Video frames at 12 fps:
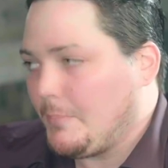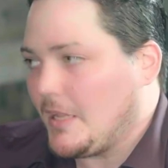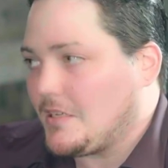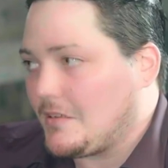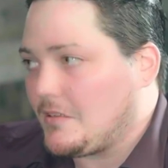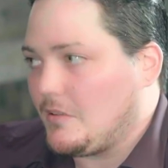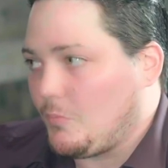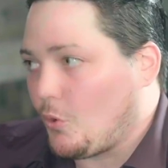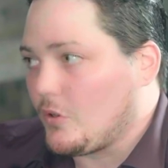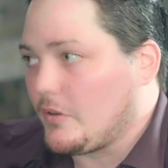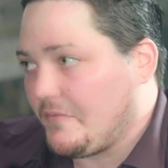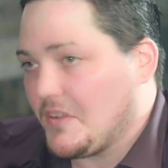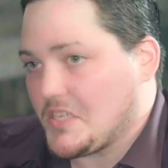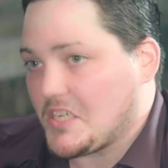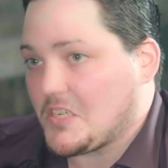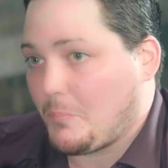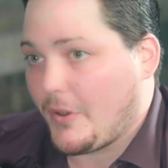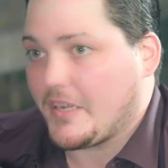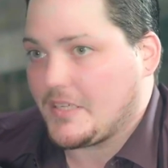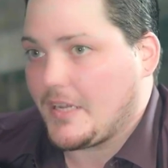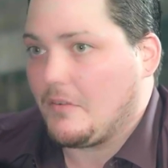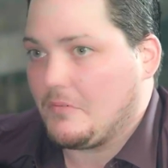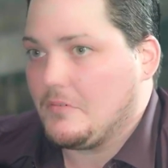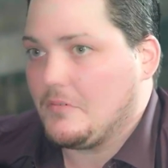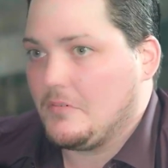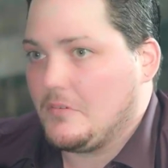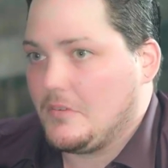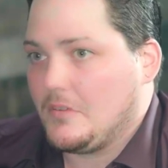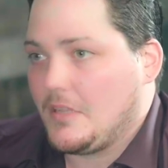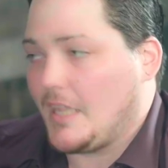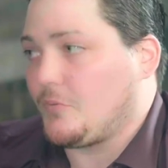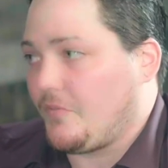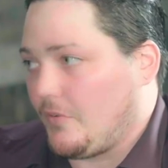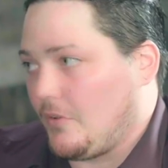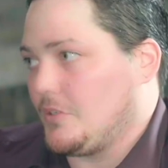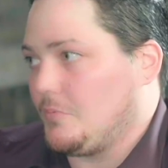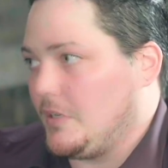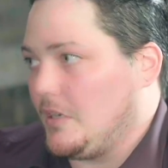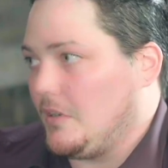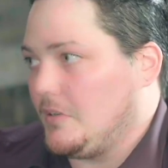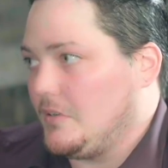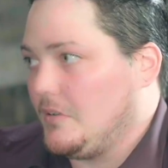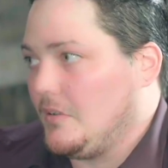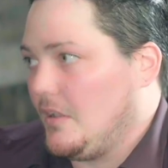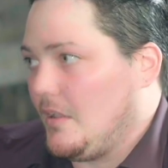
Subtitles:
Basically, the world of physics breaks down, as far as we know it.